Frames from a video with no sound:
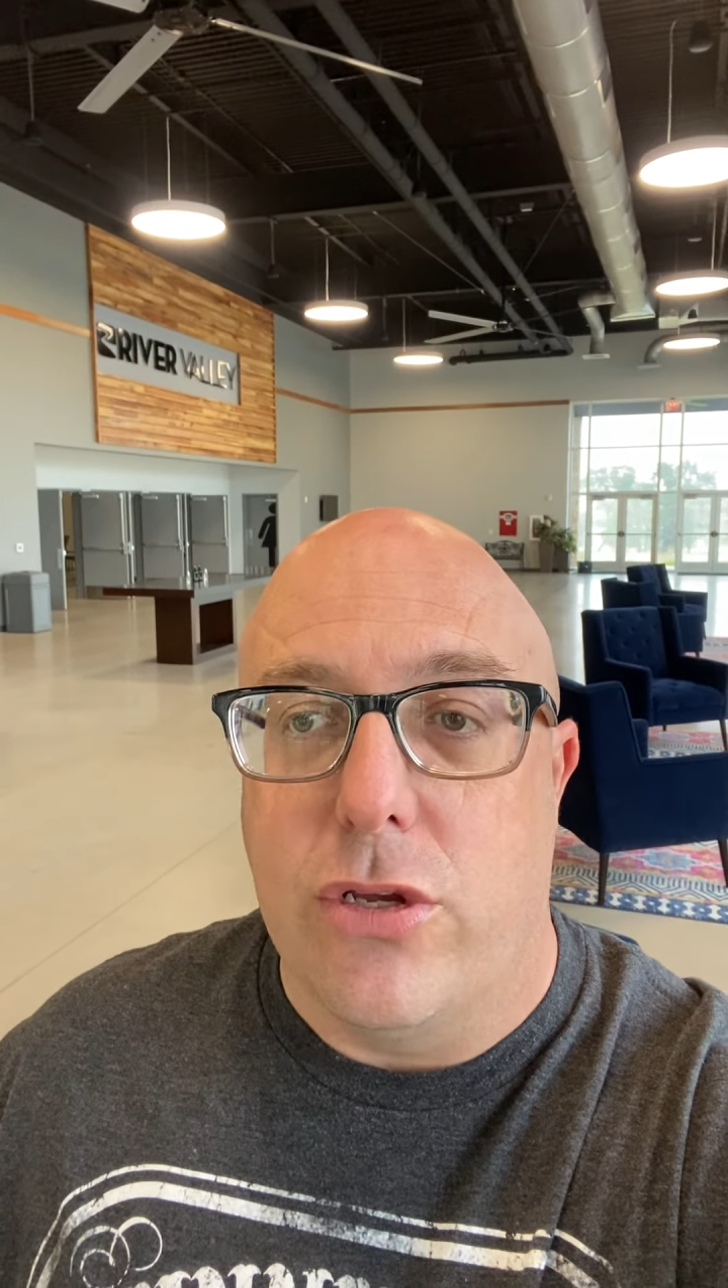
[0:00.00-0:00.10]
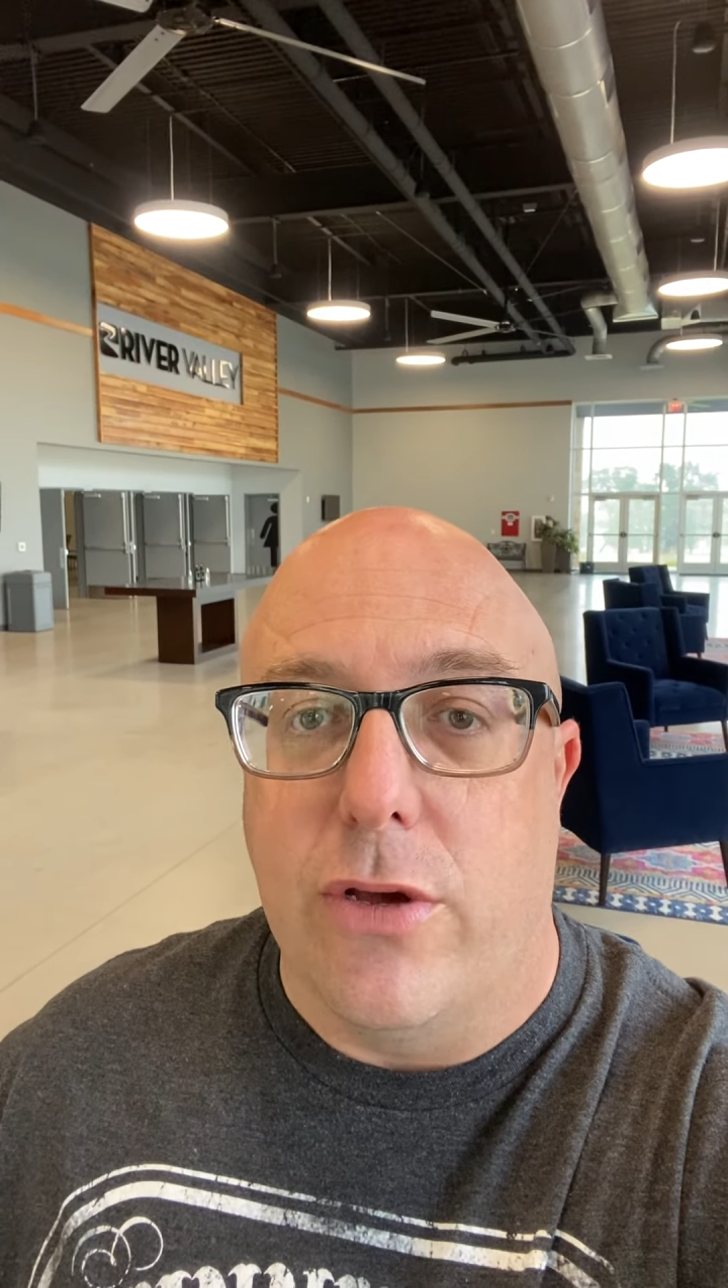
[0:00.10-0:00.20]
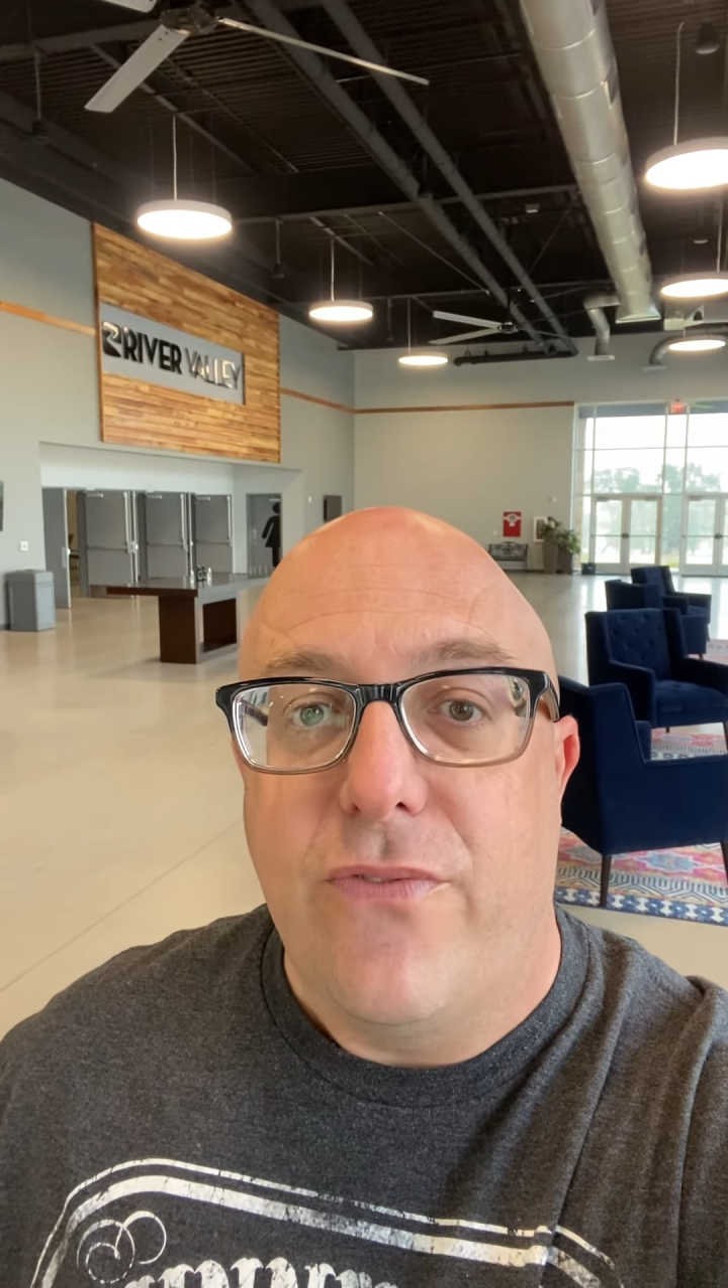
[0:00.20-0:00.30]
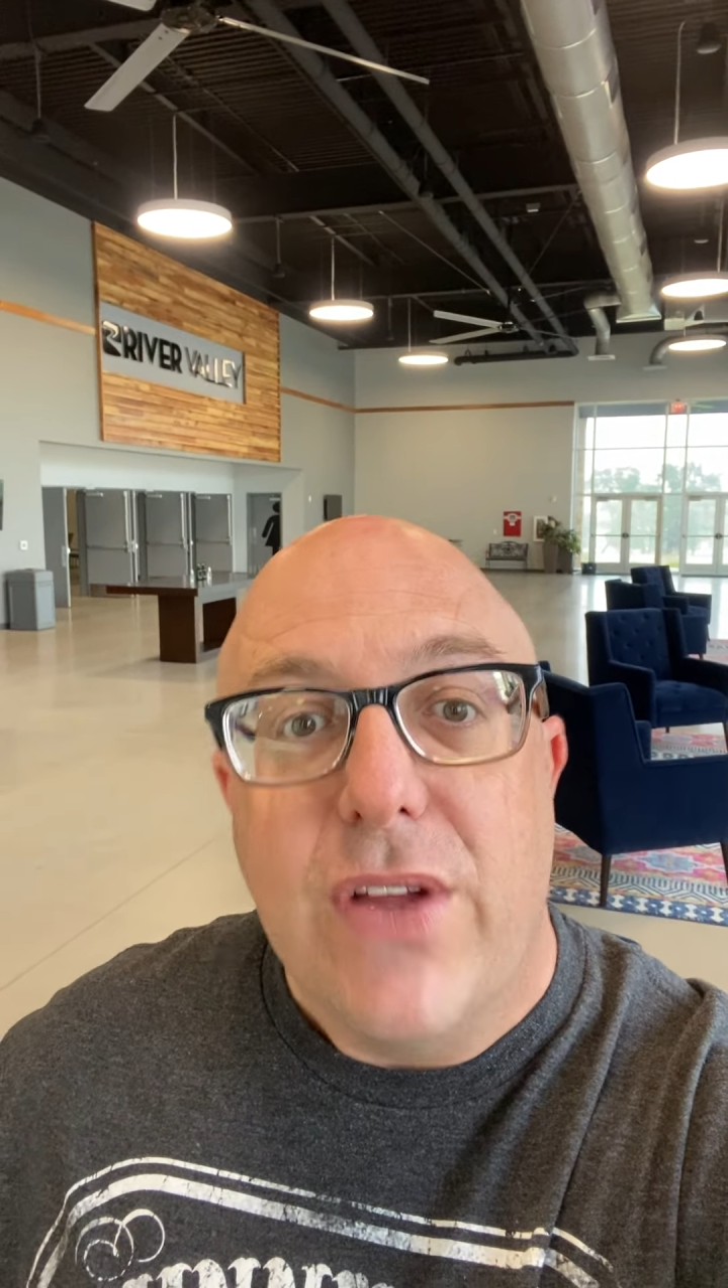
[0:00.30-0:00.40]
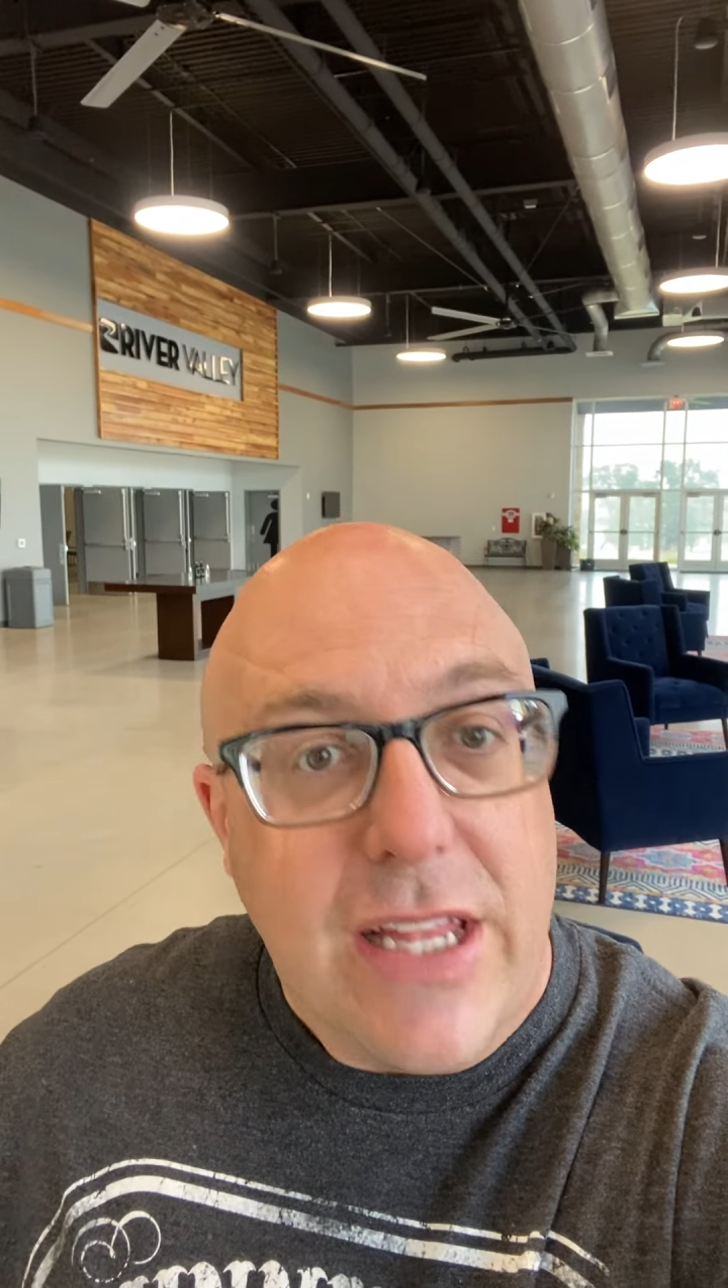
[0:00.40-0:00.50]

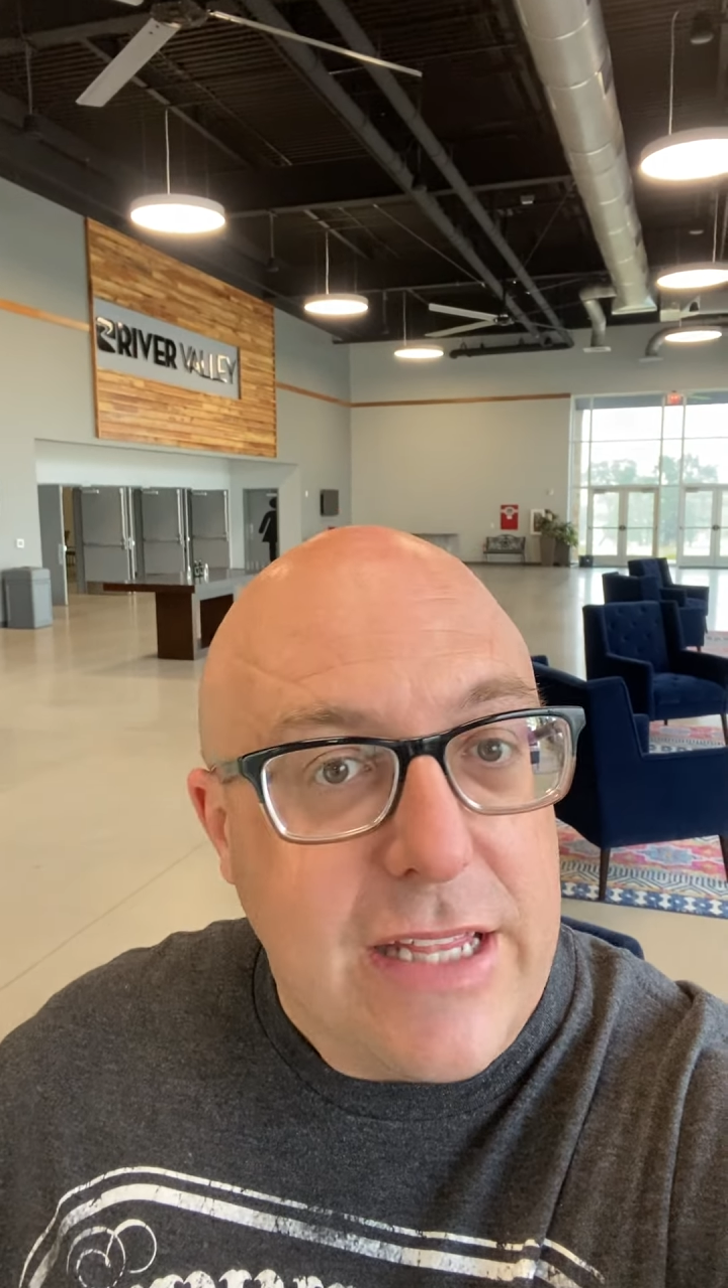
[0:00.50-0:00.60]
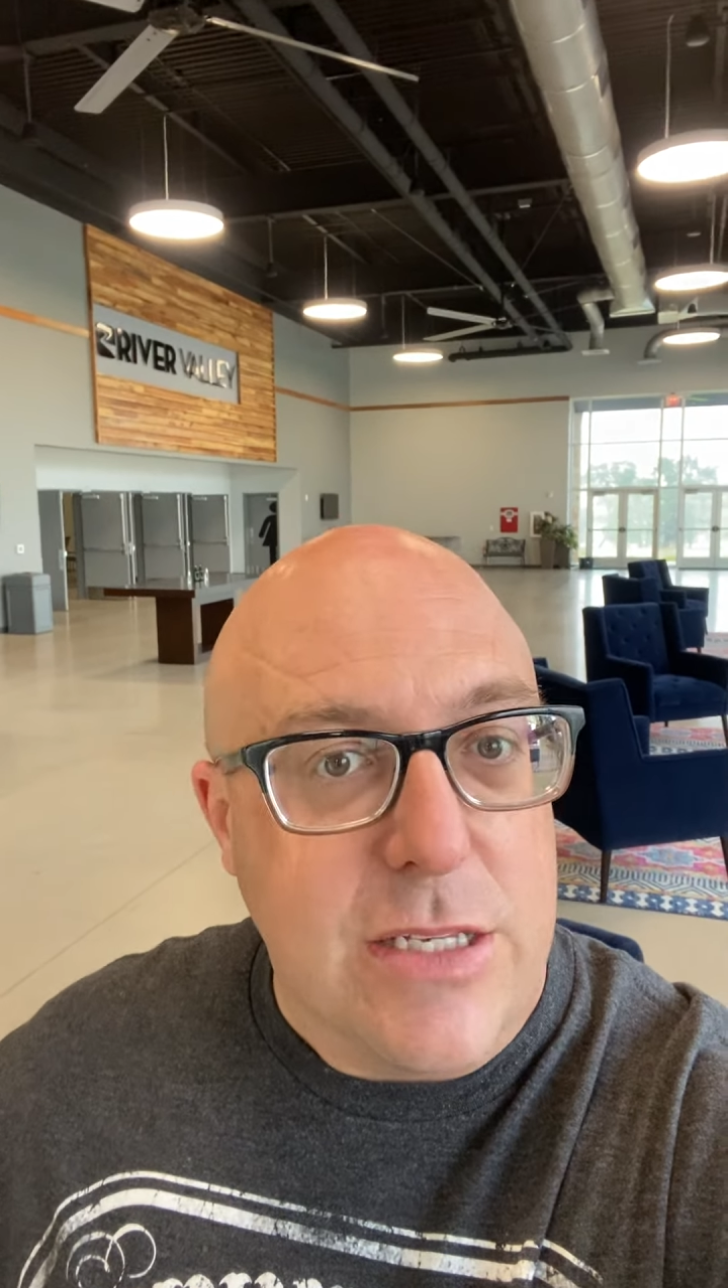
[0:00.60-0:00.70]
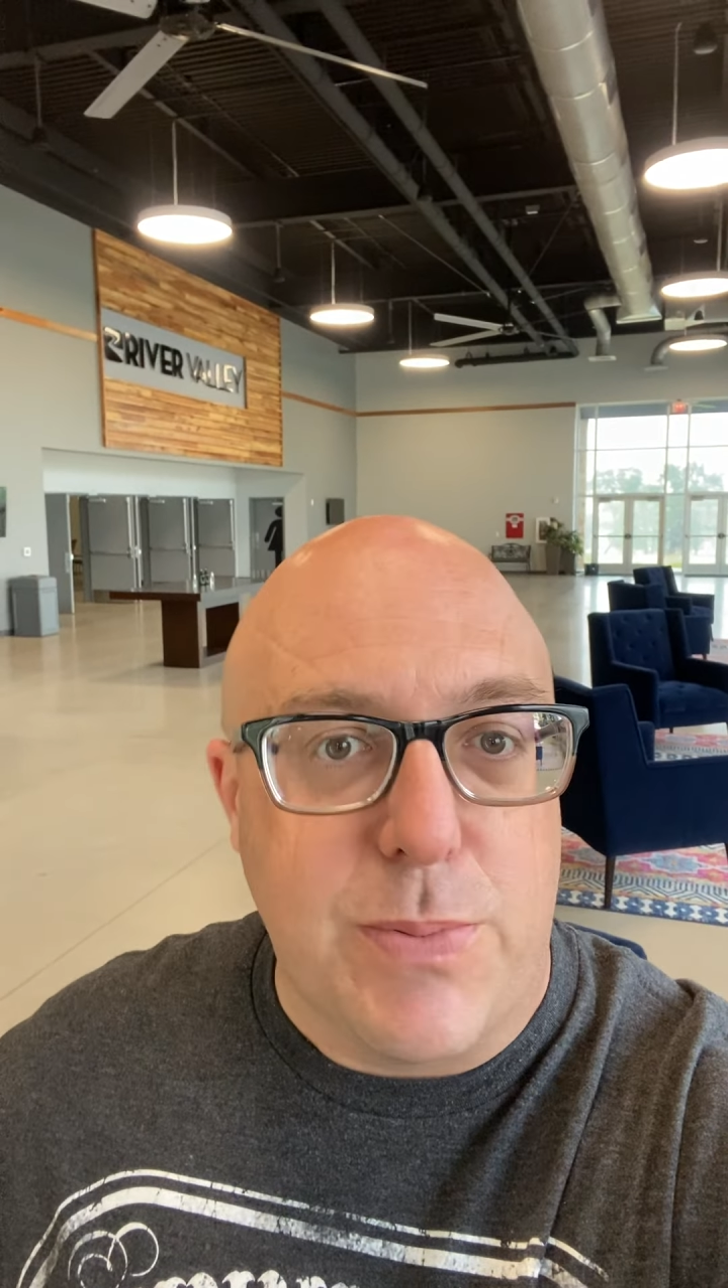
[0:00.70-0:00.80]
to filling this